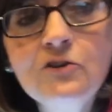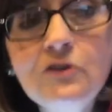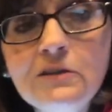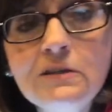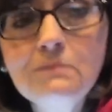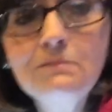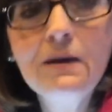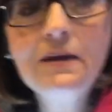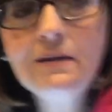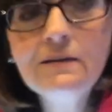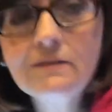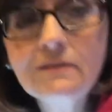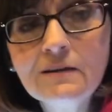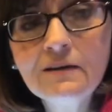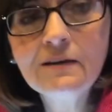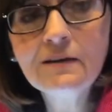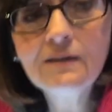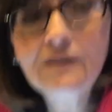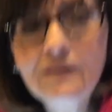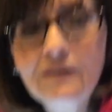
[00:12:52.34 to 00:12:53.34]
just makes
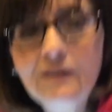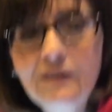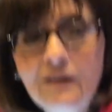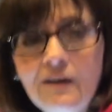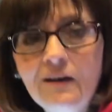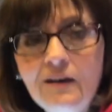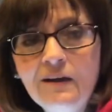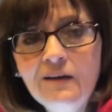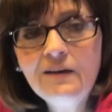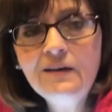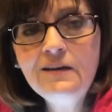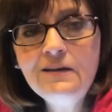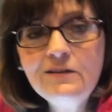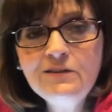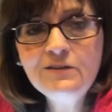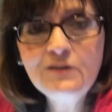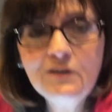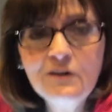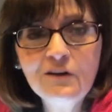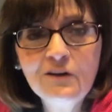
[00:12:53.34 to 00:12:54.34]
it
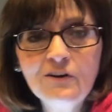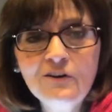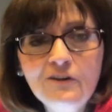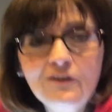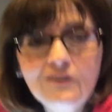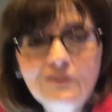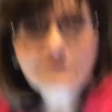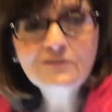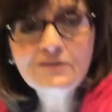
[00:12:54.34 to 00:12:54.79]
easier